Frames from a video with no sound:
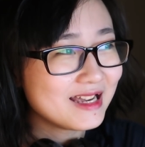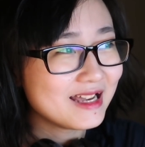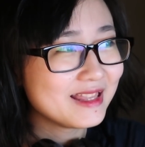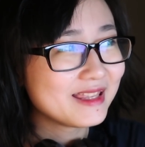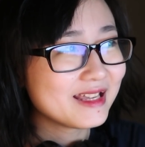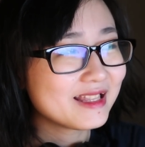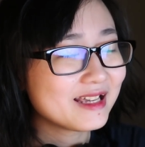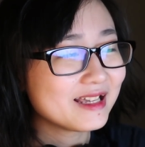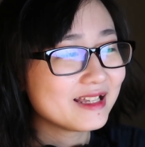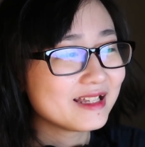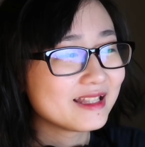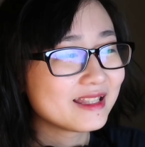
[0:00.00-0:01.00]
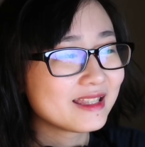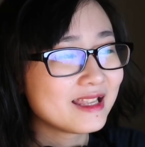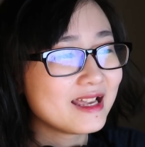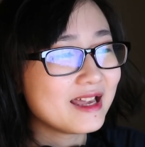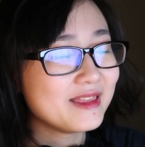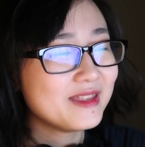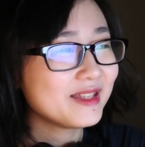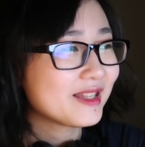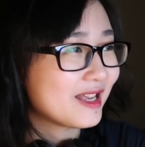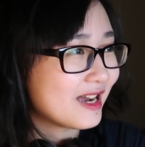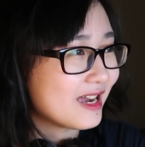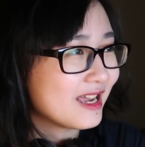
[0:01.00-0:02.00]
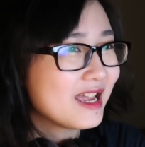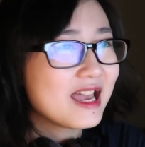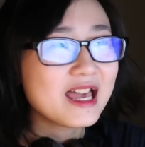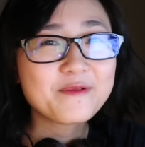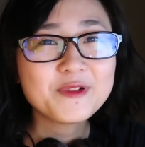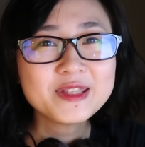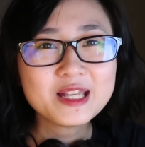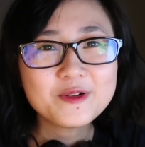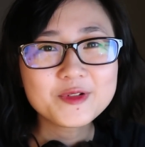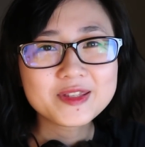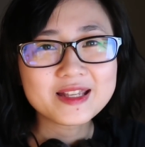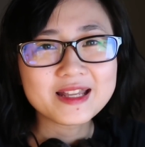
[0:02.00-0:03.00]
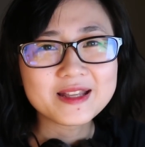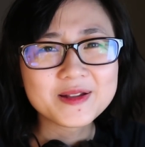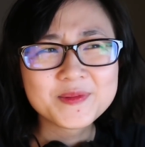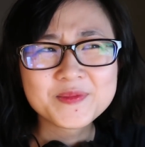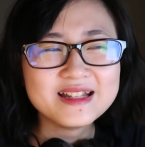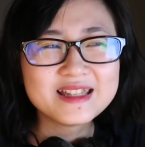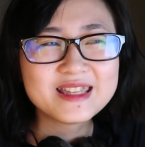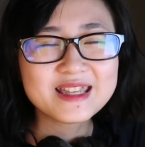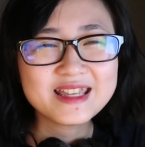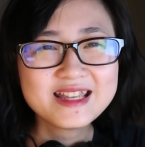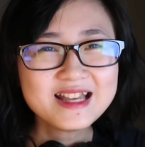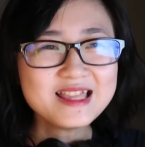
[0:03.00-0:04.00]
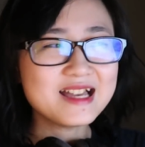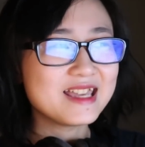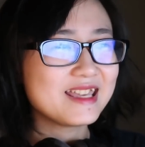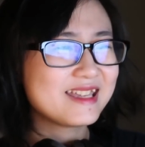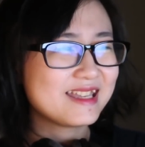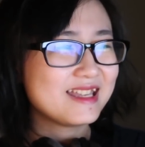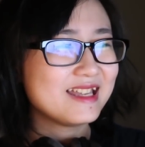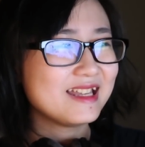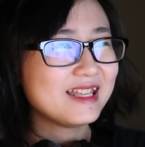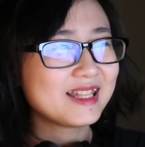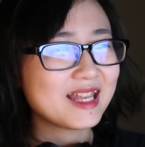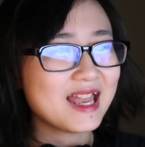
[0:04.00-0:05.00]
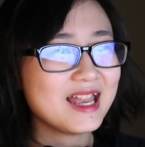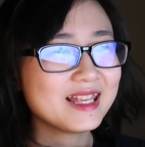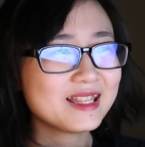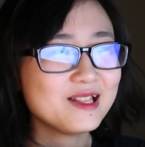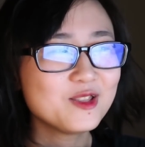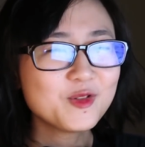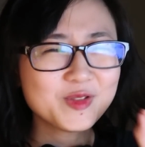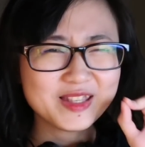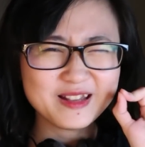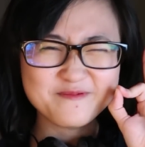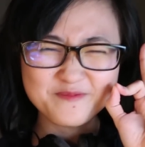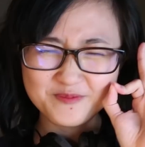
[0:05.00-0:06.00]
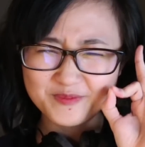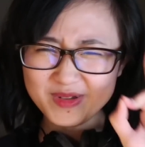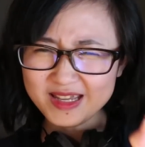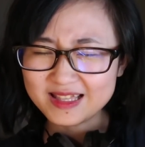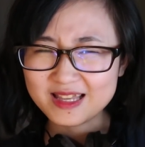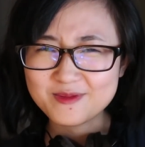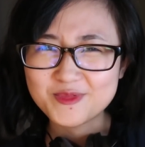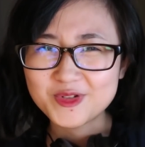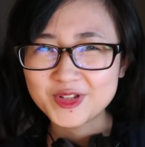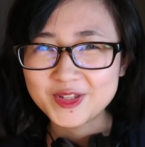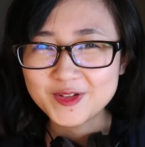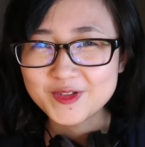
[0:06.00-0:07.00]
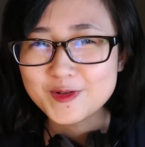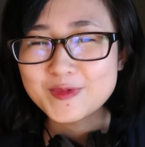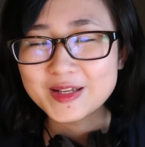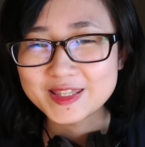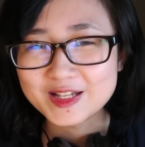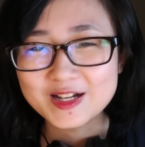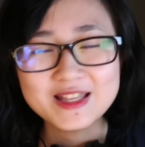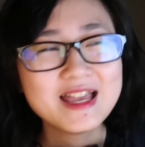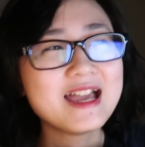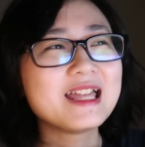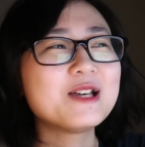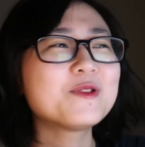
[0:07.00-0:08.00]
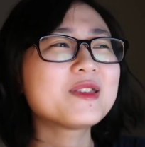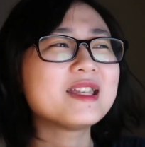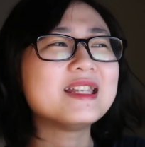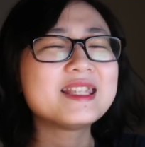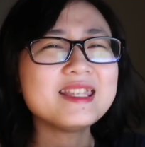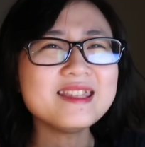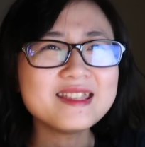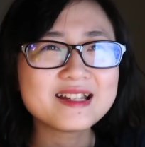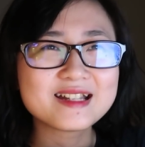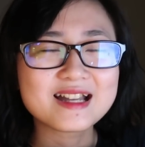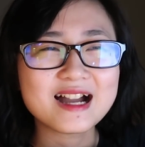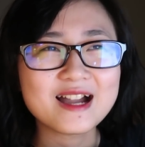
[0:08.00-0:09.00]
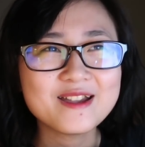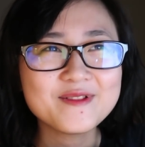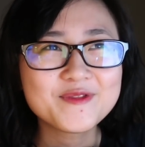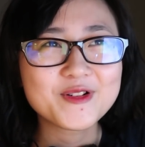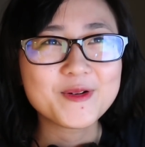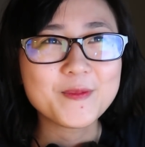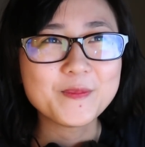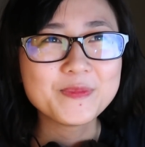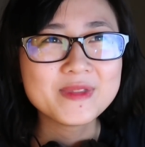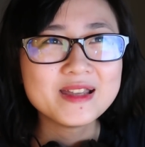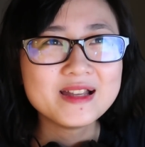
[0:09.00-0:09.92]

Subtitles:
And then like, and this guy, at first I was like, he kind of like, his hairstyle looks a bit like prostitute, but it's not. And I was like, is he the guy from